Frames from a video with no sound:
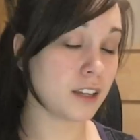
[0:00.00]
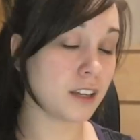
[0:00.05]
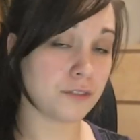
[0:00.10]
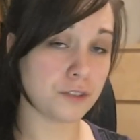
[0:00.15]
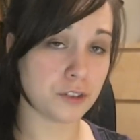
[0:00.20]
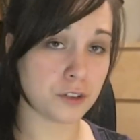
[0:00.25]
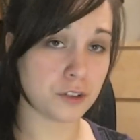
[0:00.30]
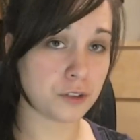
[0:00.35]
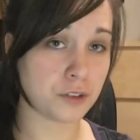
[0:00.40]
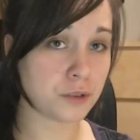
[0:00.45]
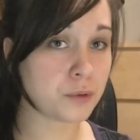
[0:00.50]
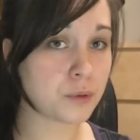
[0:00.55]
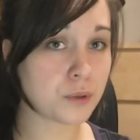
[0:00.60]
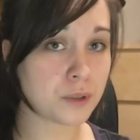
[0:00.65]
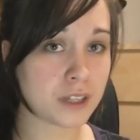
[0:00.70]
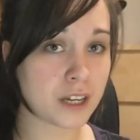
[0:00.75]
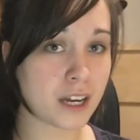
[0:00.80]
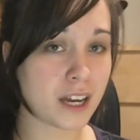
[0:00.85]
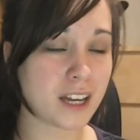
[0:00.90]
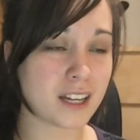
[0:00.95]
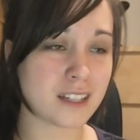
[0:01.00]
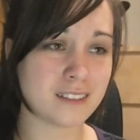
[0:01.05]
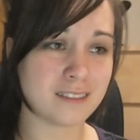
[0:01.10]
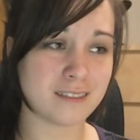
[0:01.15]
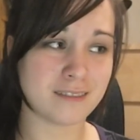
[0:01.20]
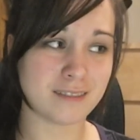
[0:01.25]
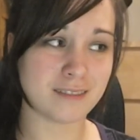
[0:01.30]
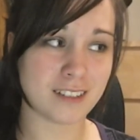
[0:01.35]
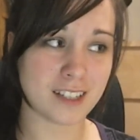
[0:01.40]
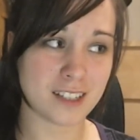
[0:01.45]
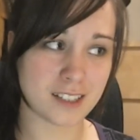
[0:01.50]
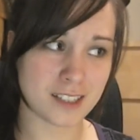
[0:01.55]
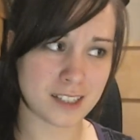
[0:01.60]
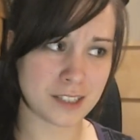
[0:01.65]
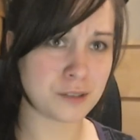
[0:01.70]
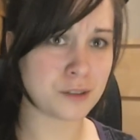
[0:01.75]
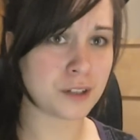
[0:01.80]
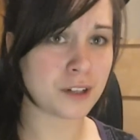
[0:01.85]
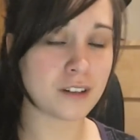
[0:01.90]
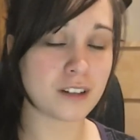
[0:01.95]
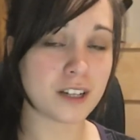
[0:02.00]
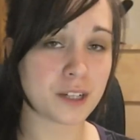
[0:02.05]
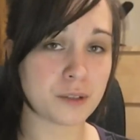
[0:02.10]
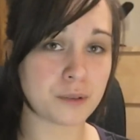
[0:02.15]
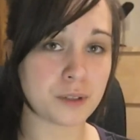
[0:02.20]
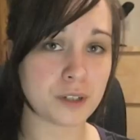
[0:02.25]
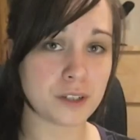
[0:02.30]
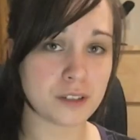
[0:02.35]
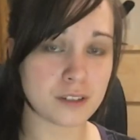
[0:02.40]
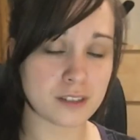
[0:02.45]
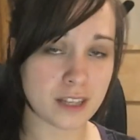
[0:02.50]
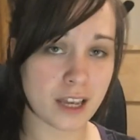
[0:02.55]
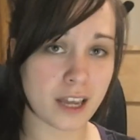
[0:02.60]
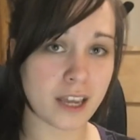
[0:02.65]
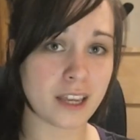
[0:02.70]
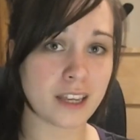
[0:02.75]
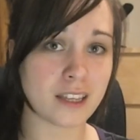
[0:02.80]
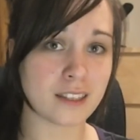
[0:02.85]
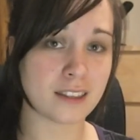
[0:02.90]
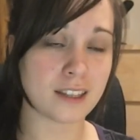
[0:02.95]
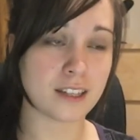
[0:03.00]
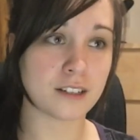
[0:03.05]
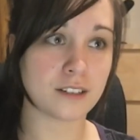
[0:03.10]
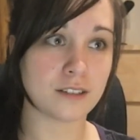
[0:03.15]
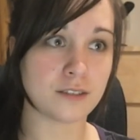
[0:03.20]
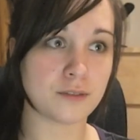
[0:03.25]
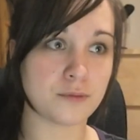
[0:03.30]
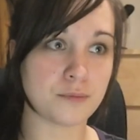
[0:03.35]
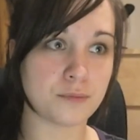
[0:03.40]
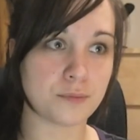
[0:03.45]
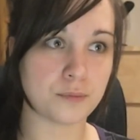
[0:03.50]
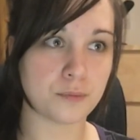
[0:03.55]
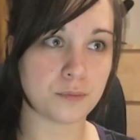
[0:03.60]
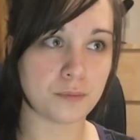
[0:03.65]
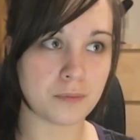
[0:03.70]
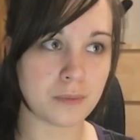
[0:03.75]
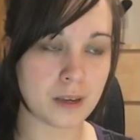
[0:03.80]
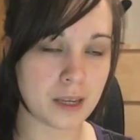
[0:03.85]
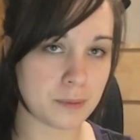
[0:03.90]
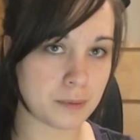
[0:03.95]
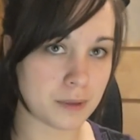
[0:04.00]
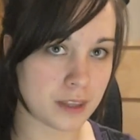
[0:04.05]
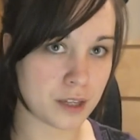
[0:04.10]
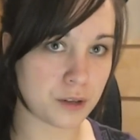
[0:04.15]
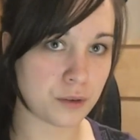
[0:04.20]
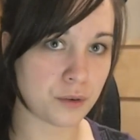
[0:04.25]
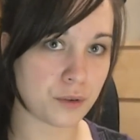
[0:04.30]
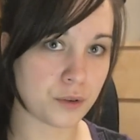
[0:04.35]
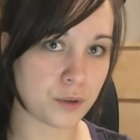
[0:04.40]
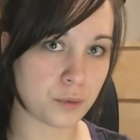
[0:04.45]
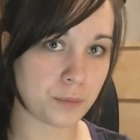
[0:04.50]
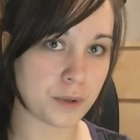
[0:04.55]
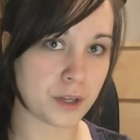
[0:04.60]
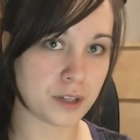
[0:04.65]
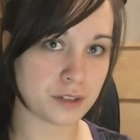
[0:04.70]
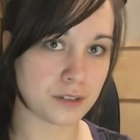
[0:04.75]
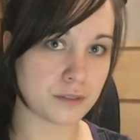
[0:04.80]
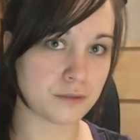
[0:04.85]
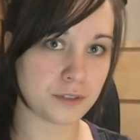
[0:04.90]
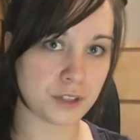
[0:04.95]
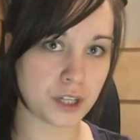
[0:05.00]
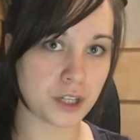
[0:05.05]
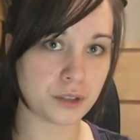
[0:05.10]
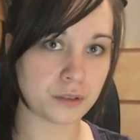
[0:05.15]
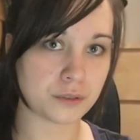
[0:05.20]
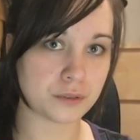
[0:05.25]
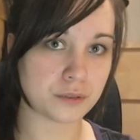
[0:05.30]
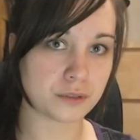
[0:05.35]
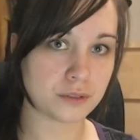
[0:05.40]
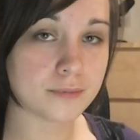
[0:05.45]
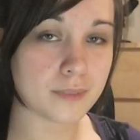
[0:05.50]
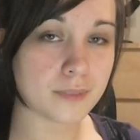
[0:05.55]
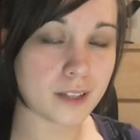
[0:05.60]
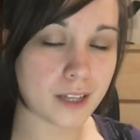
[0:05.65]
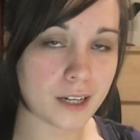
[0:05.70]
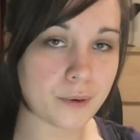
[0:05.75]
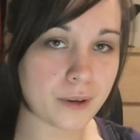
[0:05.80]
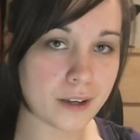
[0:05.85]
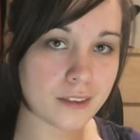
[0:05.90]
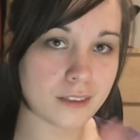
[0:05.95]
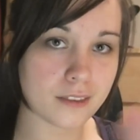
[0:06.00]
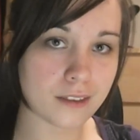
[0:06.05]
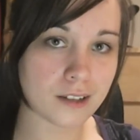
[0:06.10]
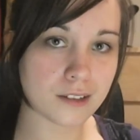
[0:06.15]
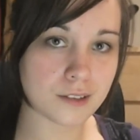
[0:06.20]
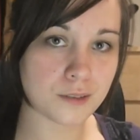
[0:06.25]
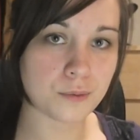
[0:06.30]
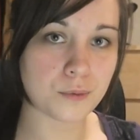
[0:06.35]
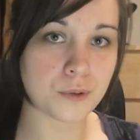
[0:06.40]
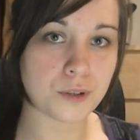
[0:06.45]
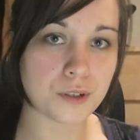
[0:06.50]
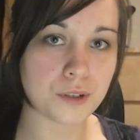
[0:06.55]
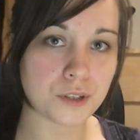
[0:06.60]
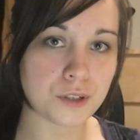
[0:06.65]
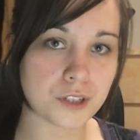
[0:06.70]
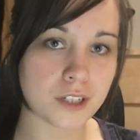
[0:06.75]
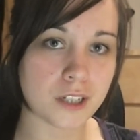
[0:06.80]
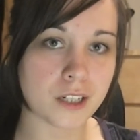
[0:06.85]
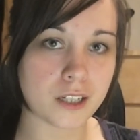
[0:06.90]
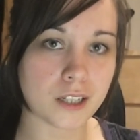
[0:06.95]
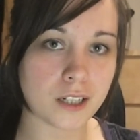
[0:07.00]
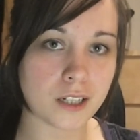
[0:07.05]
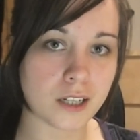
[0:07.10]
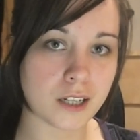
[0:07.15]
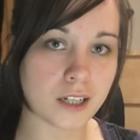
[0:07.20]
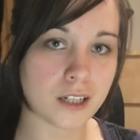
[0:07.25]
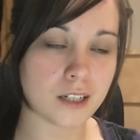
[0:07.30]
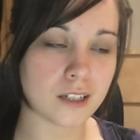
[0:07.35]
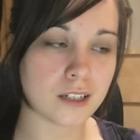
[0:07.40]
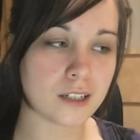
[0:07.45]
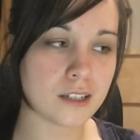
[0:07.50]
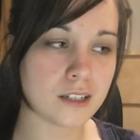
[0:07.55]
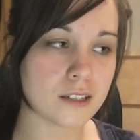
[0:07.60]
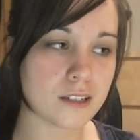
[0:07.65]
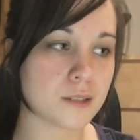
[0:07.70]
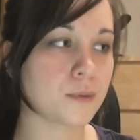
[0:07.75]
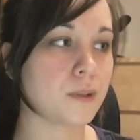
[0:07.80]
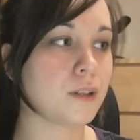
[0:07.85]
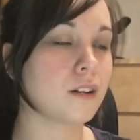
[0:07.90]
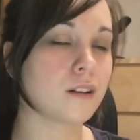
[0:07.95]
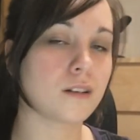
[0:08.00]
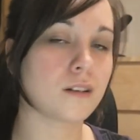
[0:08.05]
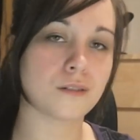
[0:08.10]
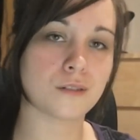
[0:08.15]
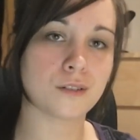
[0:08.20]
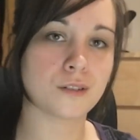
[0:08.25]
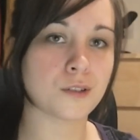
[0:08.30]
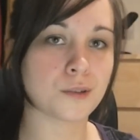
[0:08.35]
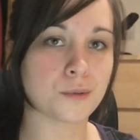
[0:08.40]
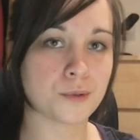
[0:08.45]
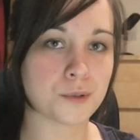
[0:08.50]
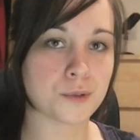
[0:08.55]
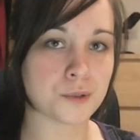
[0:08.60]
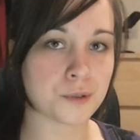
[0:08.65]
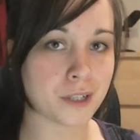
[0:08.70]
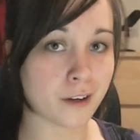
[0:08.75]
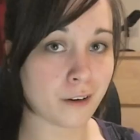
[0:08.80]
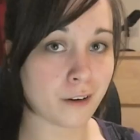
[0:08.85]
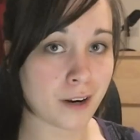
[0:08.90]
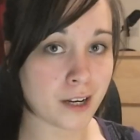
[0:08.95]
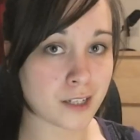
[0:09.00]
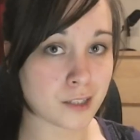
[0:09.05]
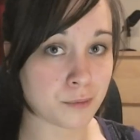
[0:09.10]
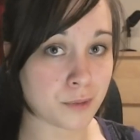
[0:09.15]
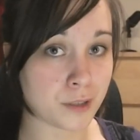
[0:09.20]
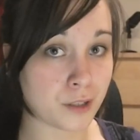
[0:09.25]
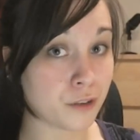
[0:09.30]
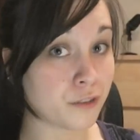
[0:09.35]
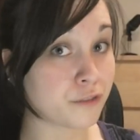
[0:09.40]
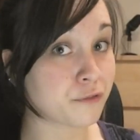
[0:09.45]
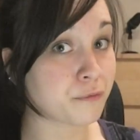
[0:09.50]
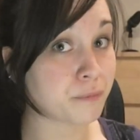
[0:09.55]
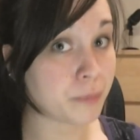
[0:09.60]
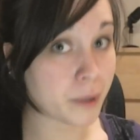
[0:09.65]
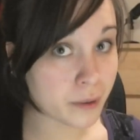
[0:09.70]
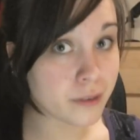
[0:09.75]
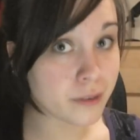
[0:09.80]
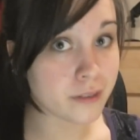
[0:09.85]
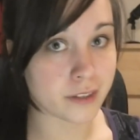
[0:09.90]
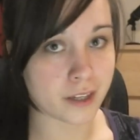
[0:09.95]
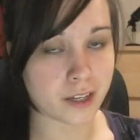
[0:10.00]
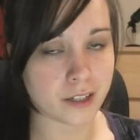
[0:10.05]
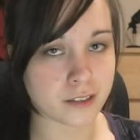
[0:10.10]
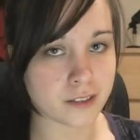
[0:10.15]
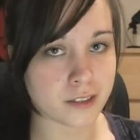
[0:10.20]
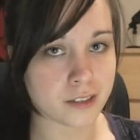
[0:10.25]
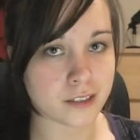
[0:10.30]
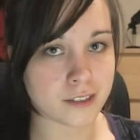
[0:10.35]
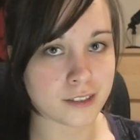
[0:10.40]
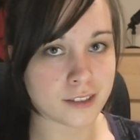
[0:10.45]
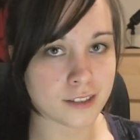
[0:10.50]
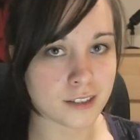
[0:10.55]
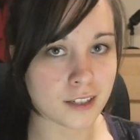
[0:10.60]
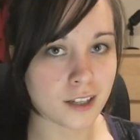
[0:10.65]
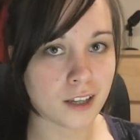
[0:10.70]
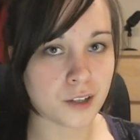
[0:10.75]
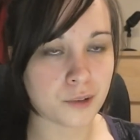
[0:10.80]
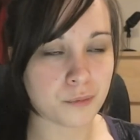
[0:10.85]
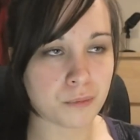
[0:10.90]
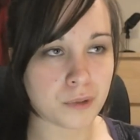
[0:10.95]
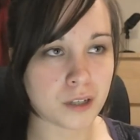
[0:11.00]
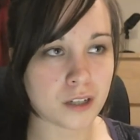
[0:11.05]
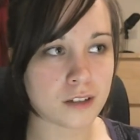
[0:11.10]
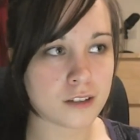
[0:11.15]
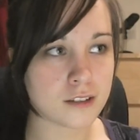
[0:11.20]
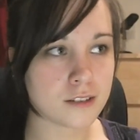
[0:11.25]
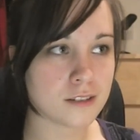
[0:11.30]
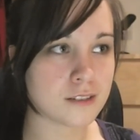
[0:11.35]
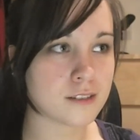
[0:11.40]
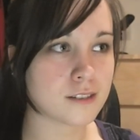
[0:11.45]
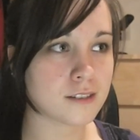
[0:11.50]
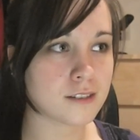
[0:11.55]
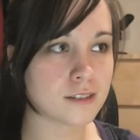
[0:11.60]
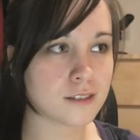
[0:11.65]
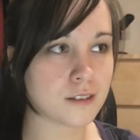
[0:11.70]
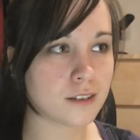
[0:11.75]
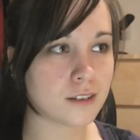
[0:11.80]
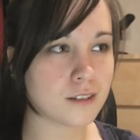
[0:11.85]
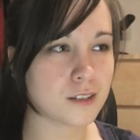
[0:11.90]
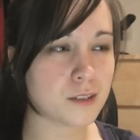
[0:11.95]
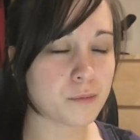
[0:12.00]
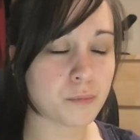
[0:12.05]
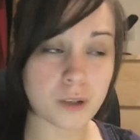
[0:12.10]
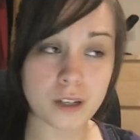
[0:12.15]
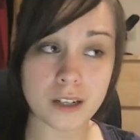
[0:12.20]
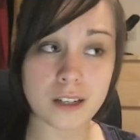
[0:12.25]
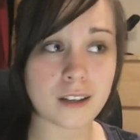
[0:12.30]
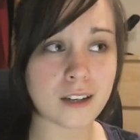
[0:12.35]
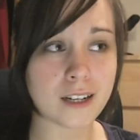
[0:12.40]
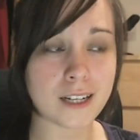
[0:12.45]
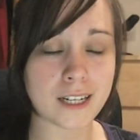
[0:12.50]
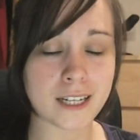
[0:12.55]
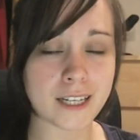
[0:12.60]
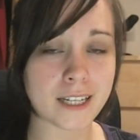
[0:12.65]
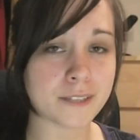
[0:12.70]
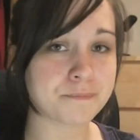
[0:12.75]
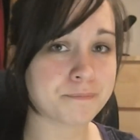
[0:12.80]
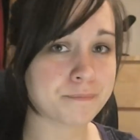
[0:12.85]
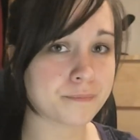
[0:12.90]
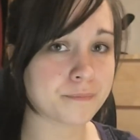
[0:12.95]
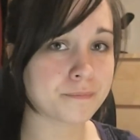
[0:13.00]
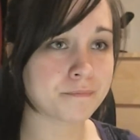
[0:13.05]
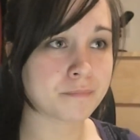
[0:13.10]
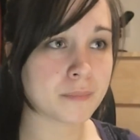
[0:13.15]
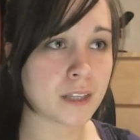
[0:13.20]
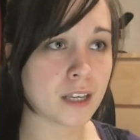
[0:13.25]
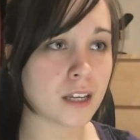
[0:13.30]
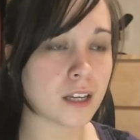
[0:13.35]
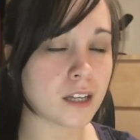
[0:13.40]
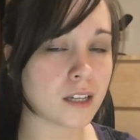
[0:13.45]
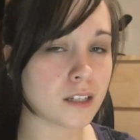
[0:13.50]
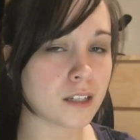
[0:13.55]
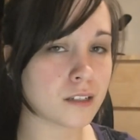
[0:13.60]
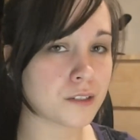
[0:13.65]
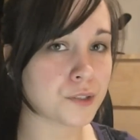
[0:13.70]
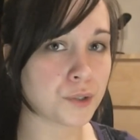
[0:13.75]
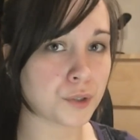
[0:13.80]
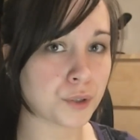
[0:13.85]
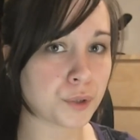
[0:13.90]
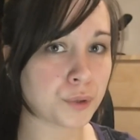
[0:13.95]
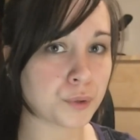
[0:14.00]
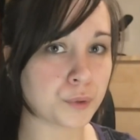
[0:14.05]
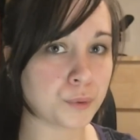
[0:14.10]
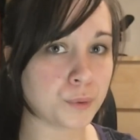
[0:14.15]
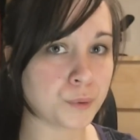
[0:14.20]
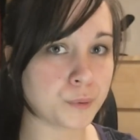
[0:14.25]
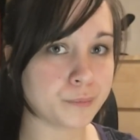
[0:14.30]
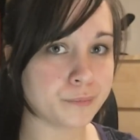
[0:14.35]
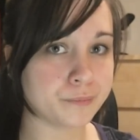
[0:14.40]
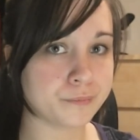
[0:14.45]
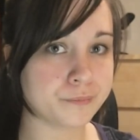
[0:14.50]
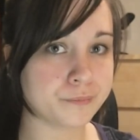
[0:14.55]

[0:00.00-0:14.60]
If you do all that and they still don't like what you say, then maybe they're not the person for you. Anyway, thanks for watching, and let's work hard to stop street harassment of both sexes, because, to put it lightly, it's not cool.